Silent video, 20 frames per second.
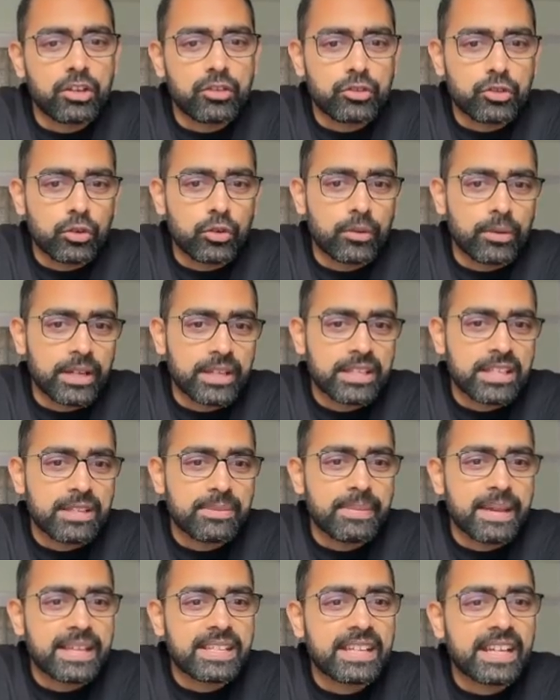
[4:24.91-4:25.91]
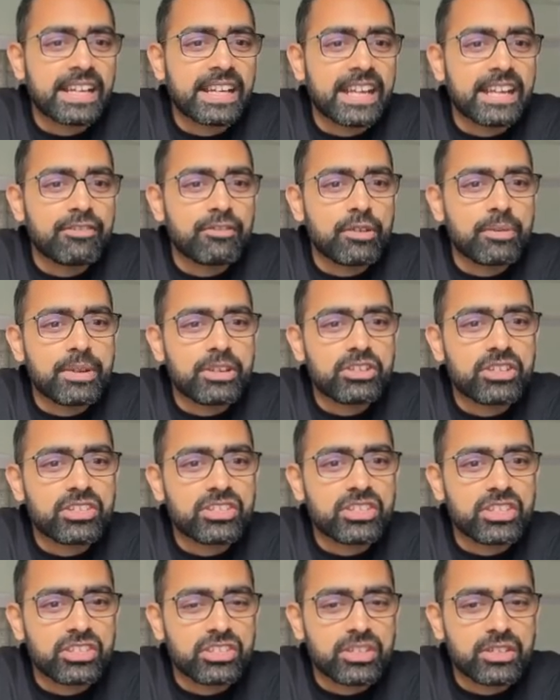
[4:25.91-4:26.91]
So it's basically information
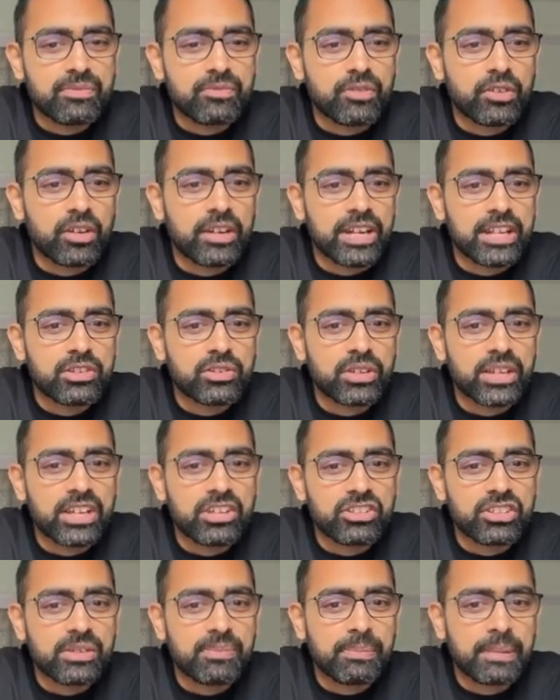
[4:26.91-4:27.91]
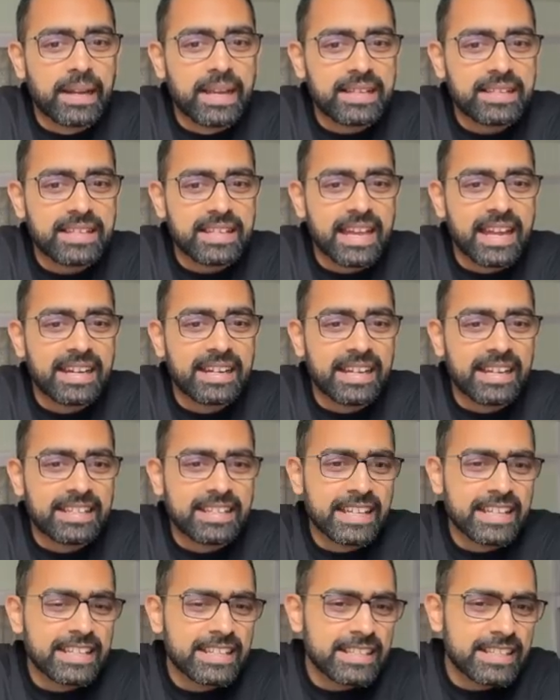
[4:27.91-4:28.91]
system for education plus, and
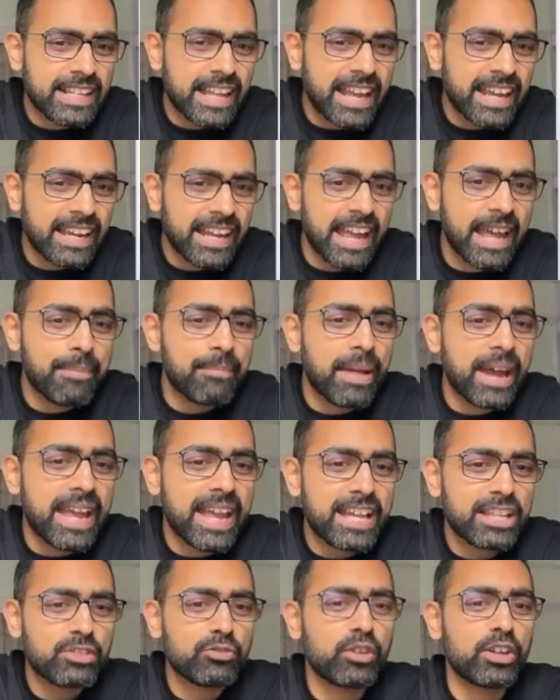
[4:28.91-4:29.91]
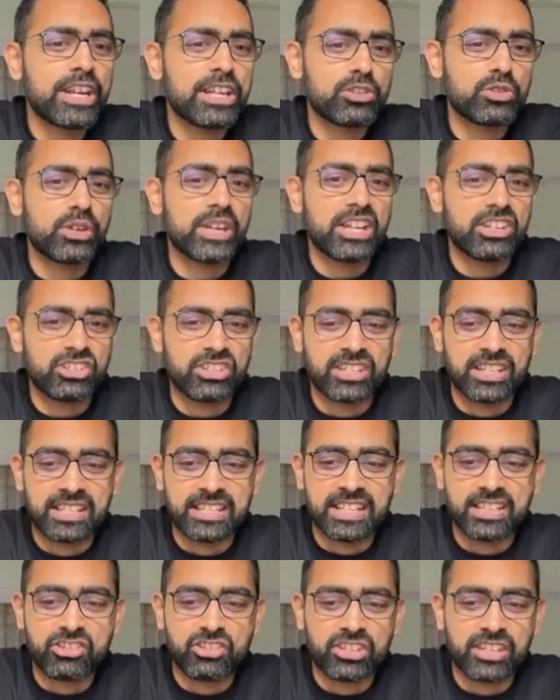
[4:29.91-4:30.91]
it's like a MIS for education
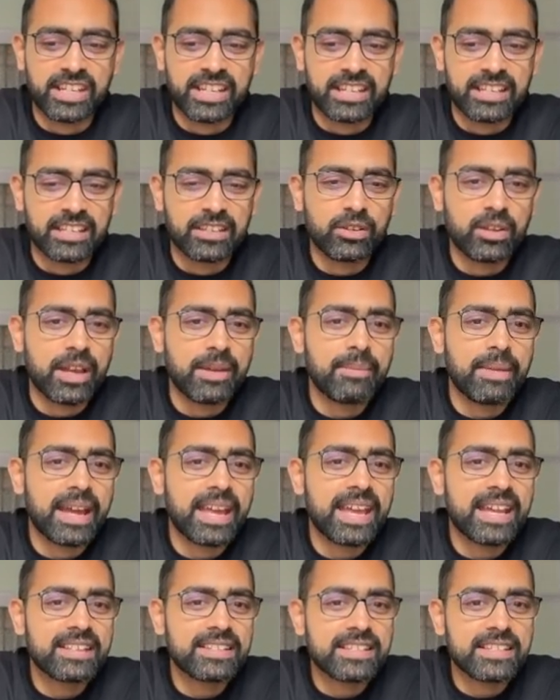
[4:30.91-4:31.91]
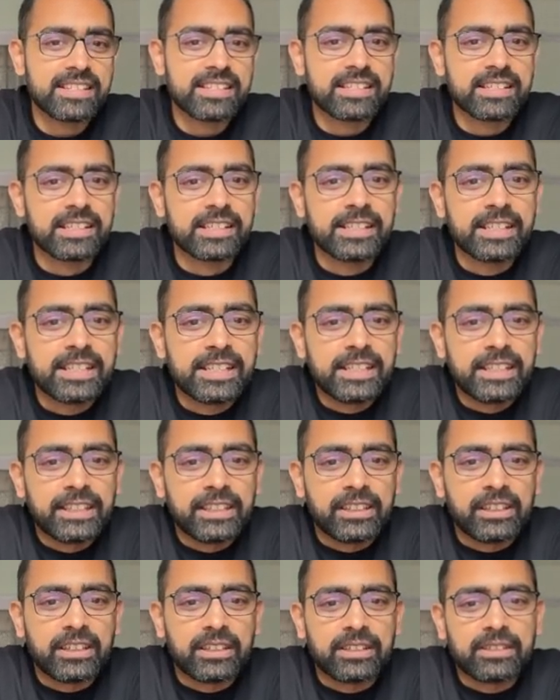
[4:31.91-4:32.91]
essentially. MIS is where
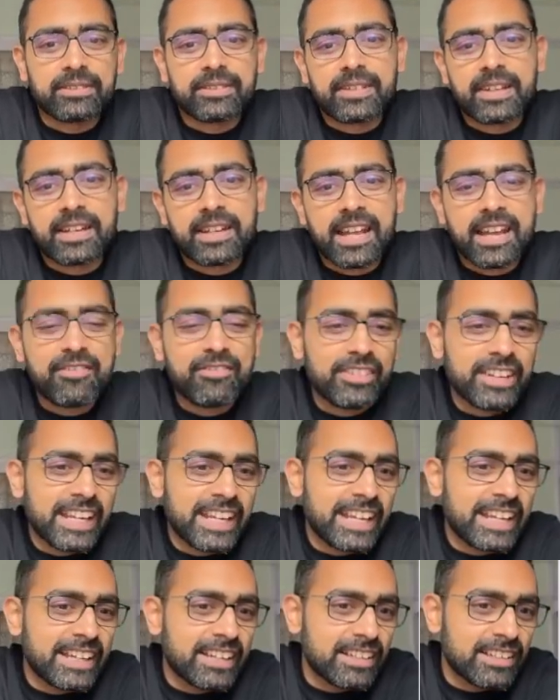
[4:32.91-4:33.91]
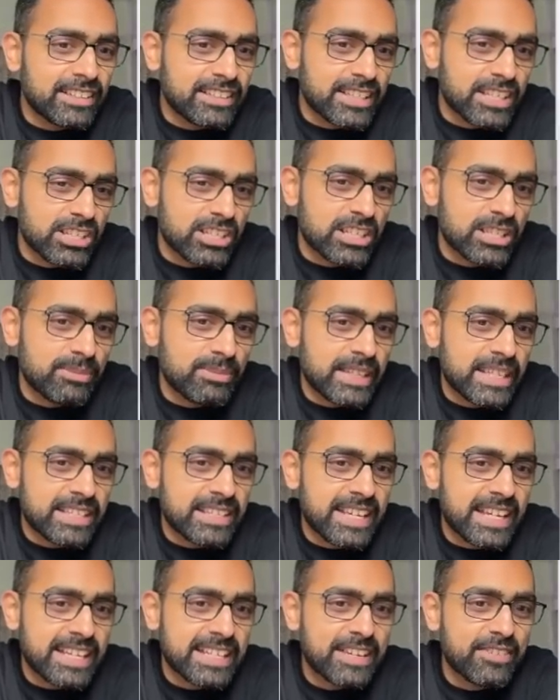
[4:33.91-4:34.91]
every system these
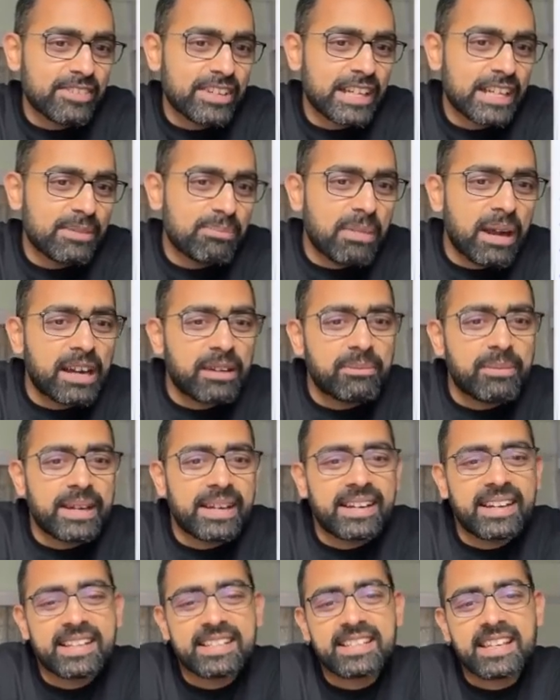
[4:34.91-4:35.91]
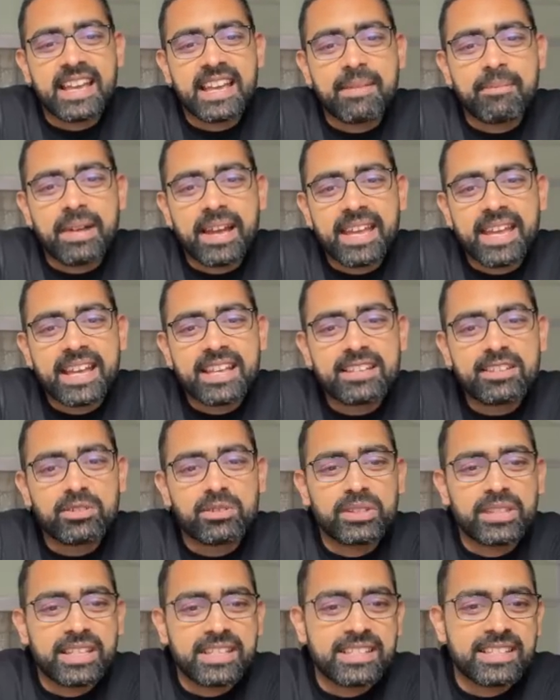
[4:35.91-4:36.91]
days, every department has a MIS. So
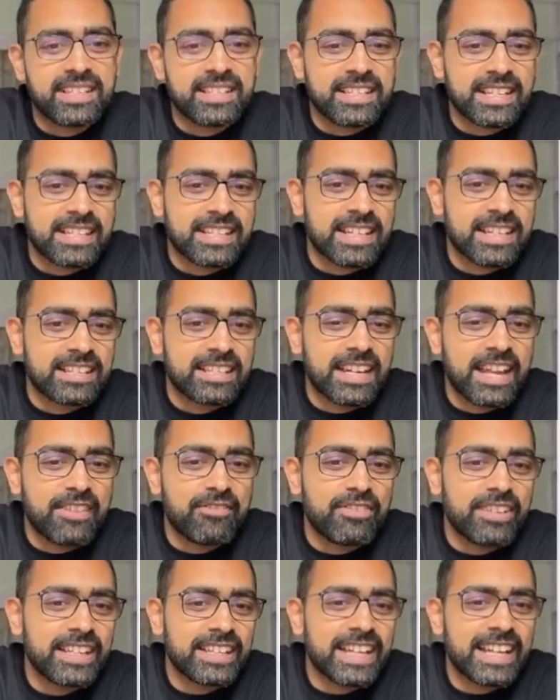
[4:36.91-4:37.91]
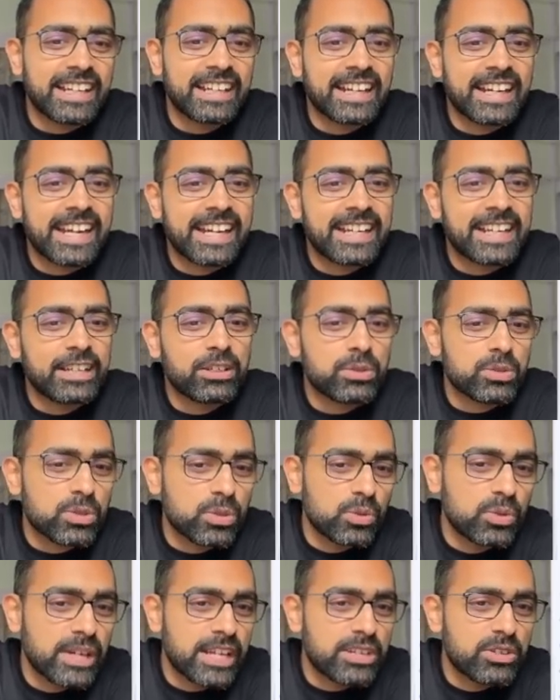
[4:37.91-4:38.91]
this is essentially everything relating to
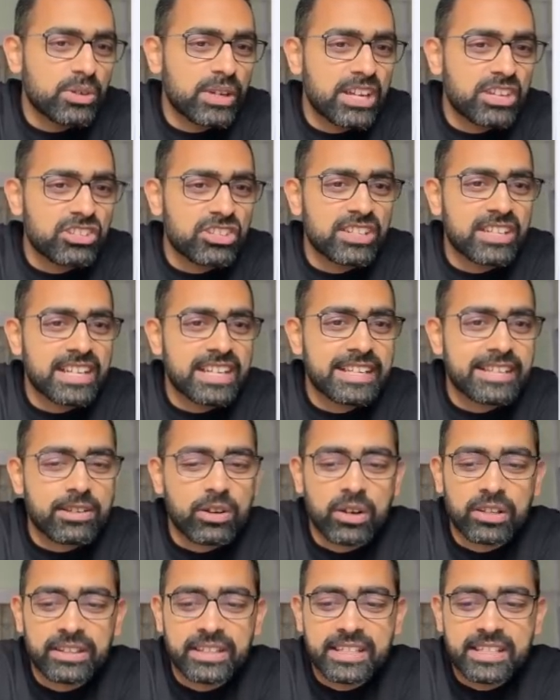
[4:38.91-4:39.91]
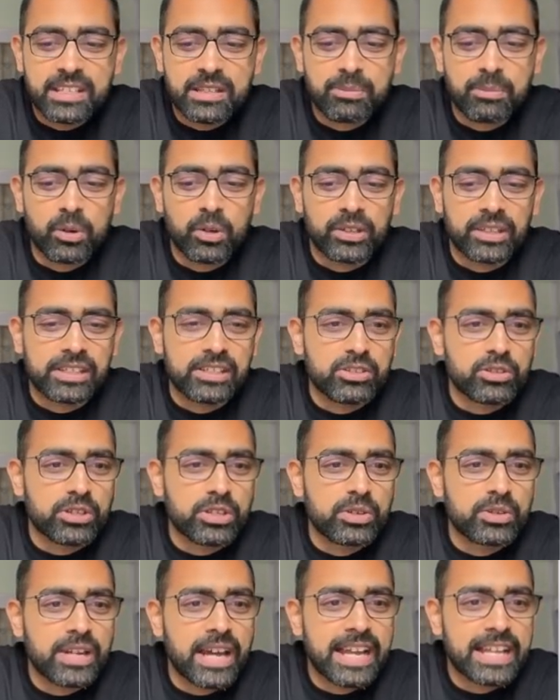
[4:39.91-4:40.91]
school education is on this portal. So
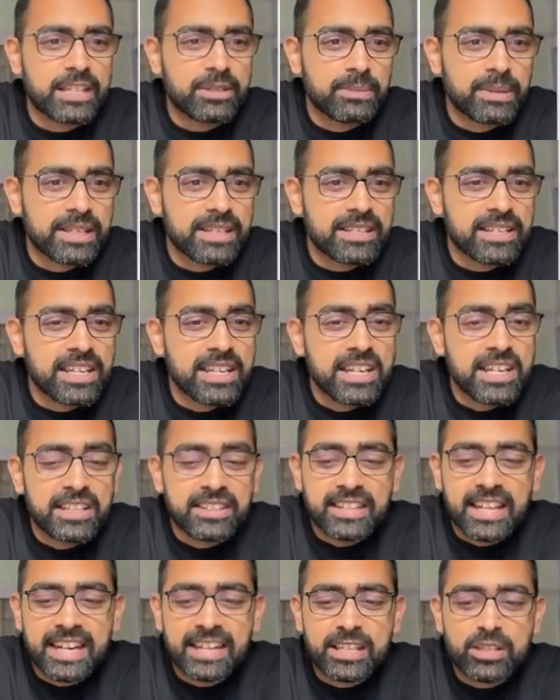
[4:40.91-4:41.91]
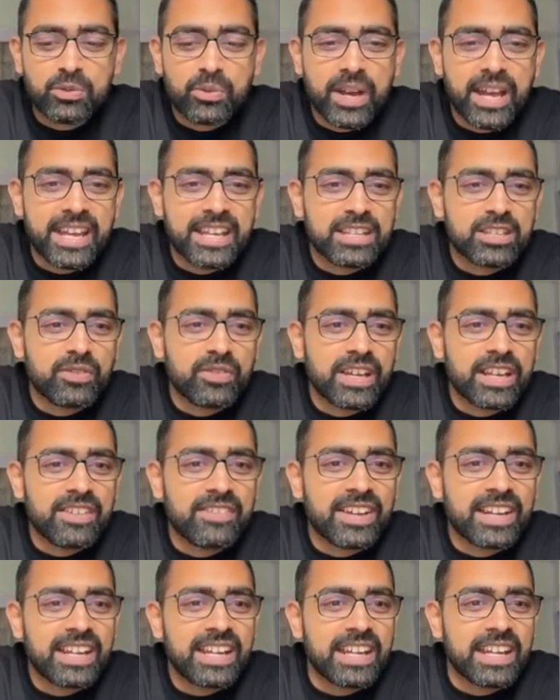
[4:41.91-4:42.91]
UDISE Plus, that is why it's
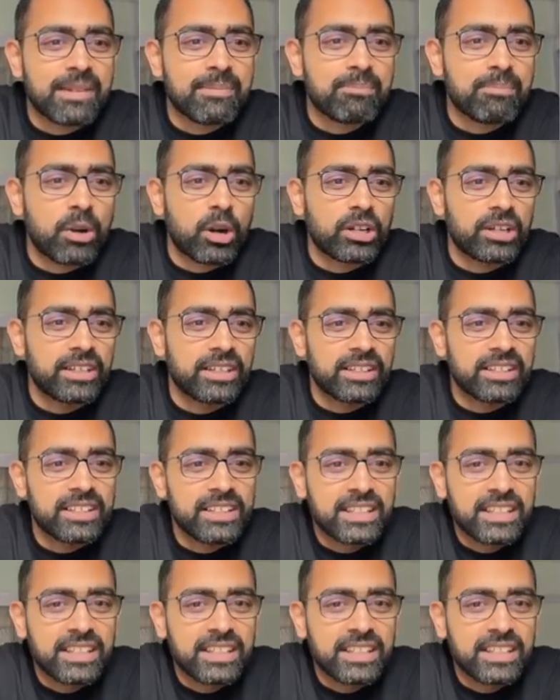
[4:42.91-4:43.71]
very important.